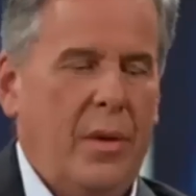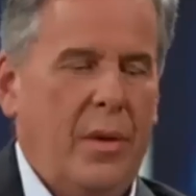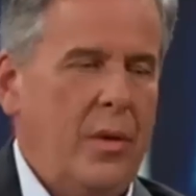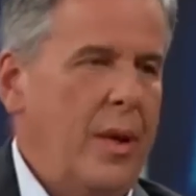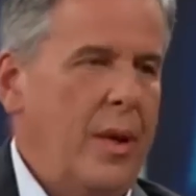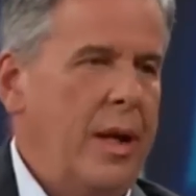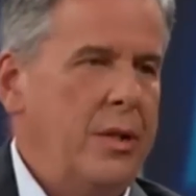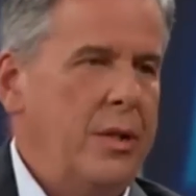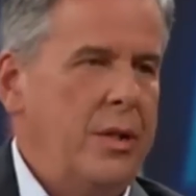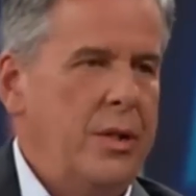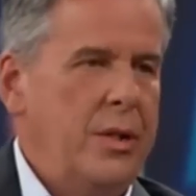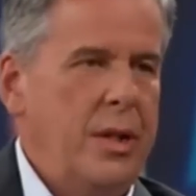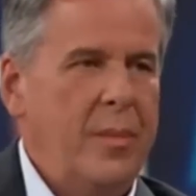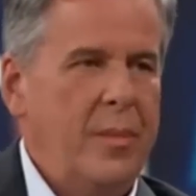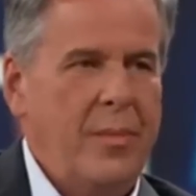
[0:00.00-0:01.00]
the
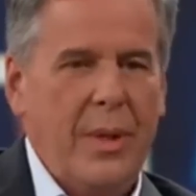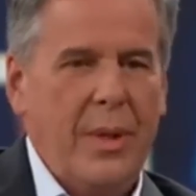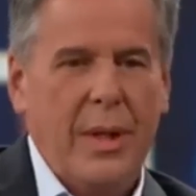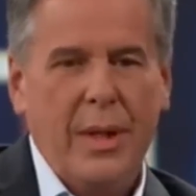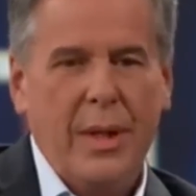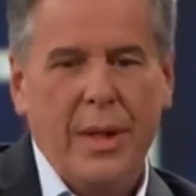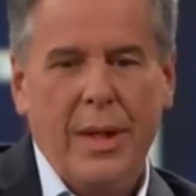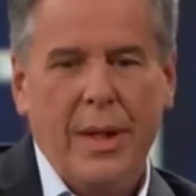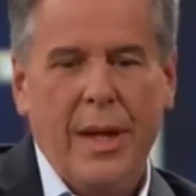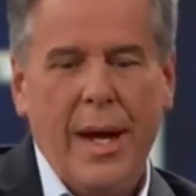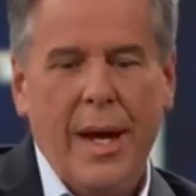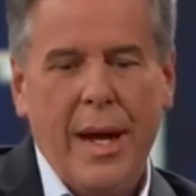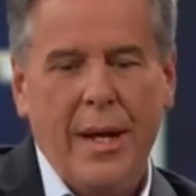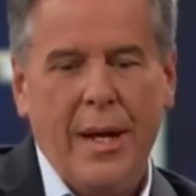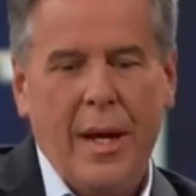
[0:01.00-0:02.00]
relationship, and
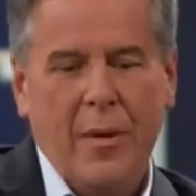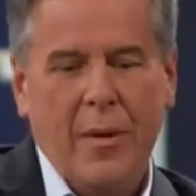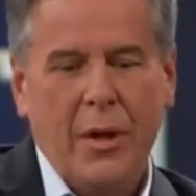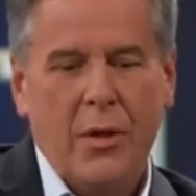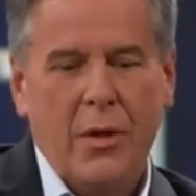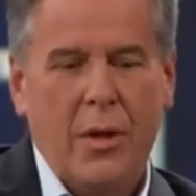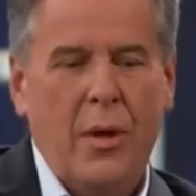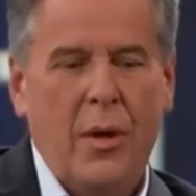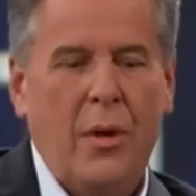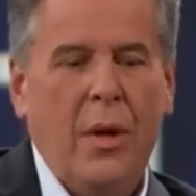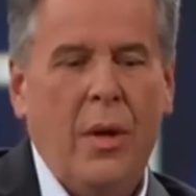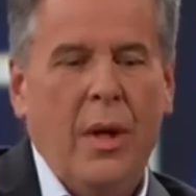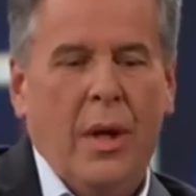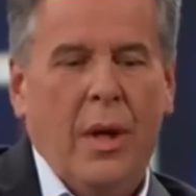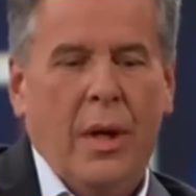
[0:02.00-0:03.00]
he had to have control
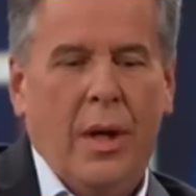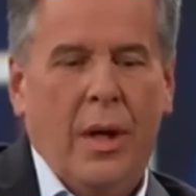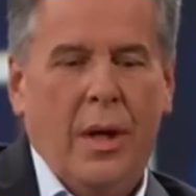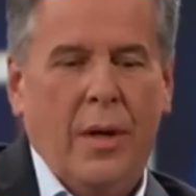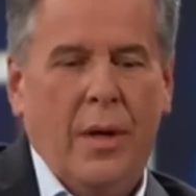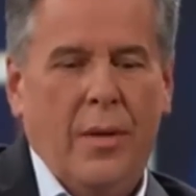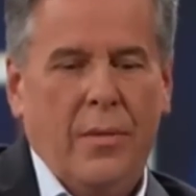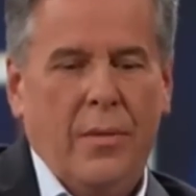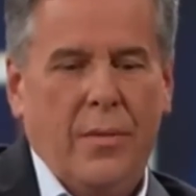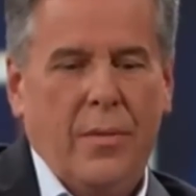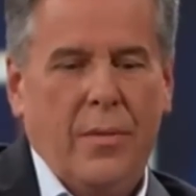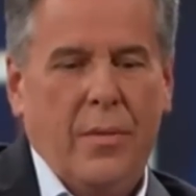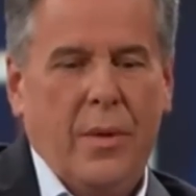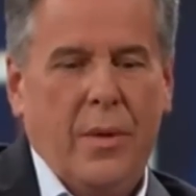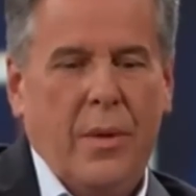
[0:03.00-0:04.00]
of
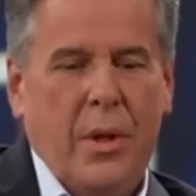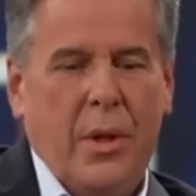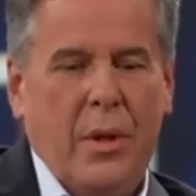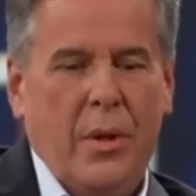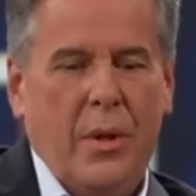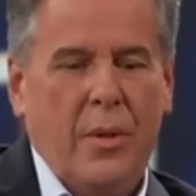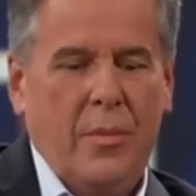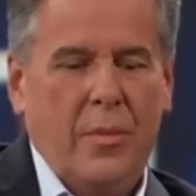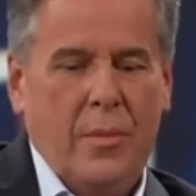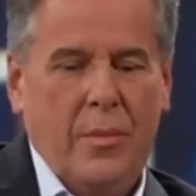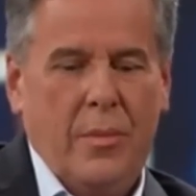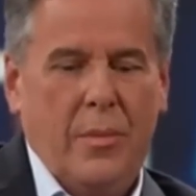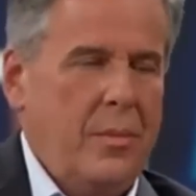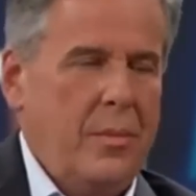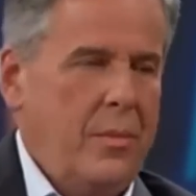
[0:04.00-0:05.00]
her
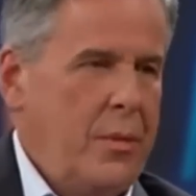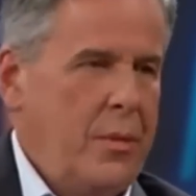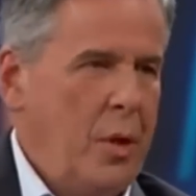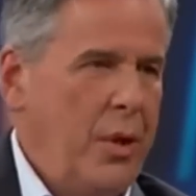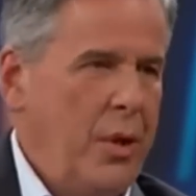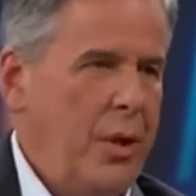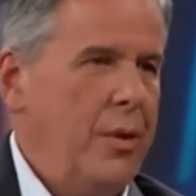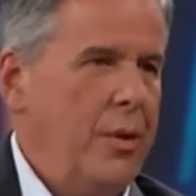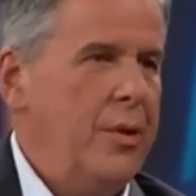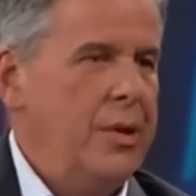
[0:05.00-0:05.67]
computers